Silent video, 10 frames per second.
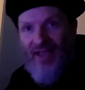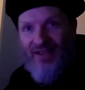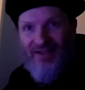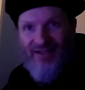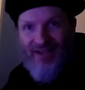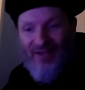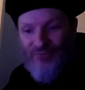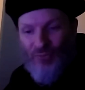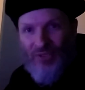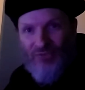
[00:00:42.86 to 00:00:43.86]
uh, kind
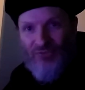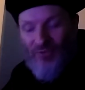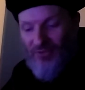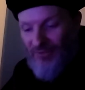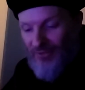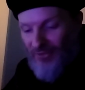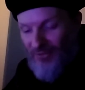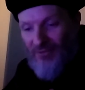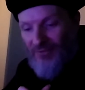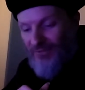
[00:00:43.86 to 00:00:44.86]
of doing a
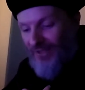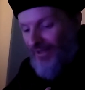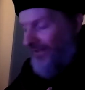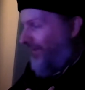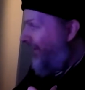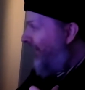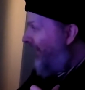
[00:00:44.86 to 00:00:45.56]
circular line.